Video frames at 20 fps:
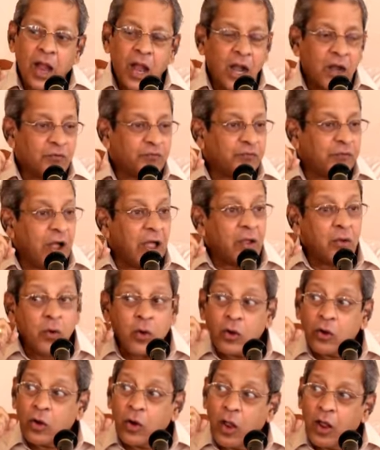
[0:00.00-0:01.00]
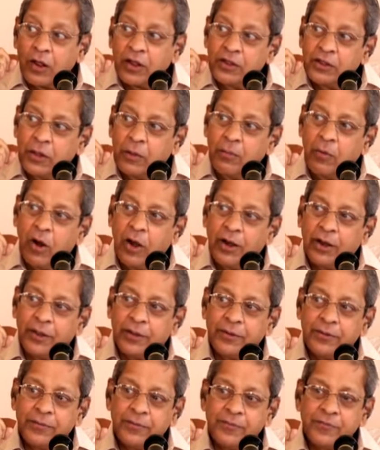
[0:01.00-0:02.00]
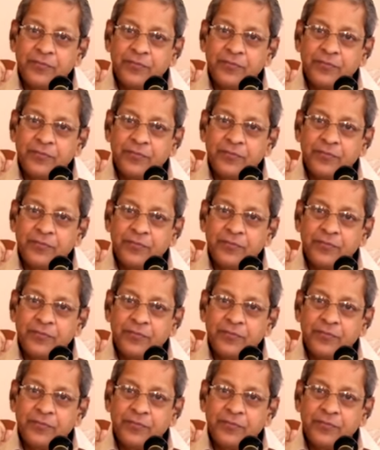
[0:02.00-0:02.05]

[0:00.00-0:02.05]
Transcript: at 5 o'clock in the morning.